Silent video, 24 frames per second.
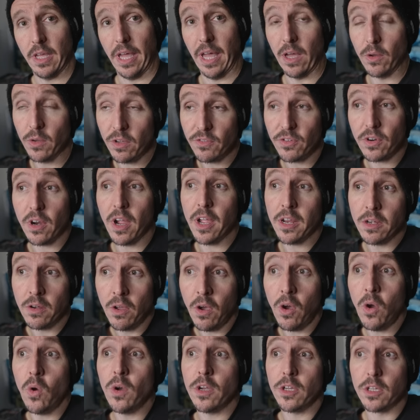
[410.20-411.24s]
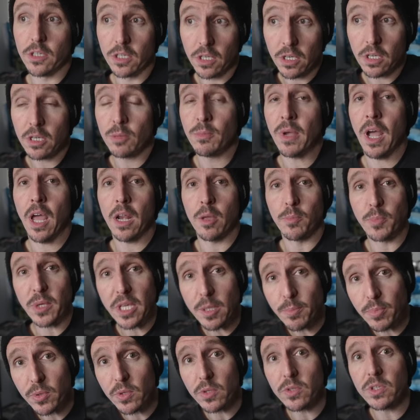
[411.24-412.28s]
However, I know a good amount of
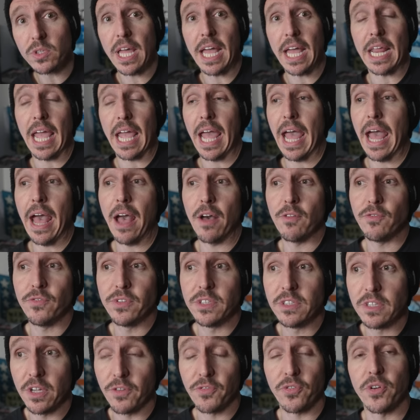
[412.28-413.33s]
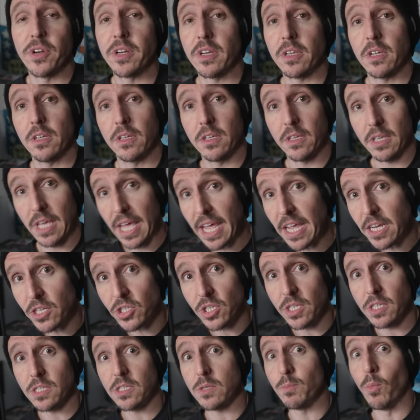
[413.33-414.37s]
people that have different cages,